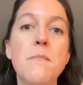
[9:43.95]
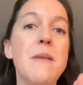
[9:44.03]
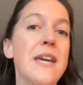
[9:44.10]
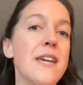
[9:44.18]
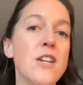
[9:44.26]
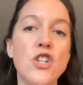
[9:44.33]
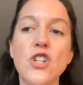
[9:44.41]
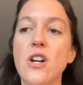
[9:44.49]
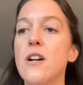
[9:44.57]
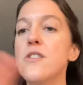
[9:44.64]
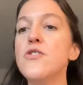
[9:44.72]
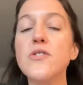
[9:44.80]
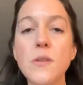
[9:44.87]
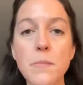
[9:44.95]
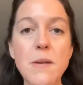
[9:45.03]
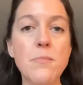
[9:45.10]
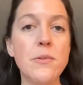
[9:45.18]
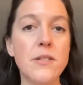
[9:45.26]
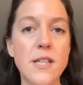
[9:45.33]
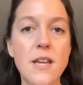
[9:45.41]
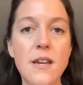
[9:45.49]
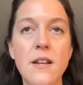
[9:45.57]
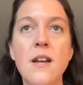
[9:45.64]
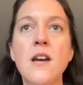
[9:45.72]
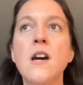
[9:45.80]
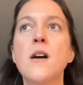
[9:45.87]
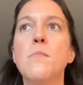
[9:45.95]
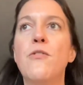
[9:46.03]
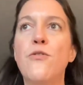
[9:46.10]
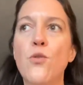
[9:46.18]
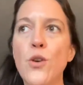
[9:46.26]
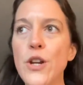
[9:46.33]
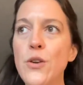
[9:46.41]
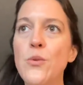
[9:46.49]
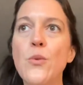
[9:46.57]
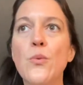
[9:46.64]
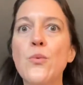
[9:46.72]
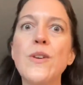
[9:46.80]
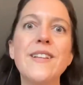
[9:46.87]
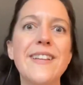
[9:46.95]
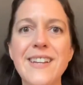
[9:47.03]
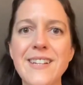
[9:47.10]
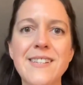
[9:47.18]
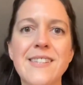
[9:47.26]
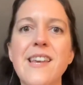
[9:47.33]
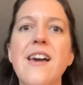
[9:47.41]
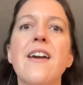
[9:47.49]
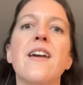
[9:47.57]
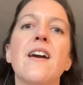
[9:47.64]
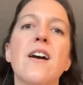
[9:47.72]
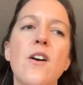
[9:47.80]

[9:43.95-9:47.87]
making sure hundreds of people see it before you really can say,